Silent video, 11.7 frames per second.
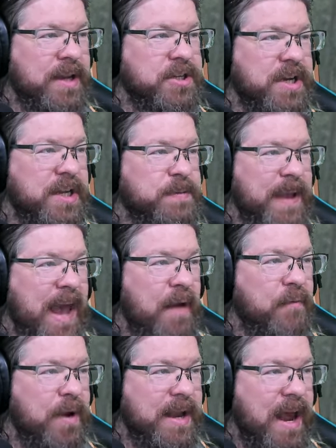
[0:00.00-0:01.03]
and she needs to be
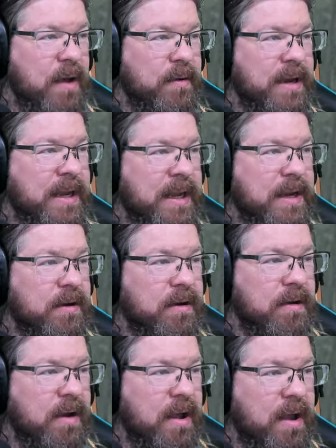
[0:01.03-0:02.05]
halfway down in
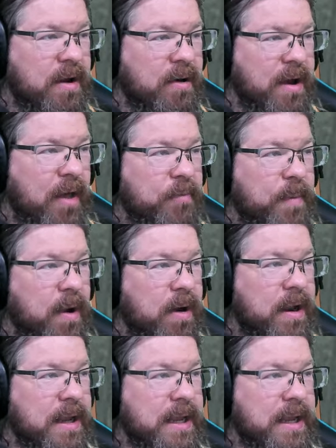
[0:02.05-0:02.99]
her health bar.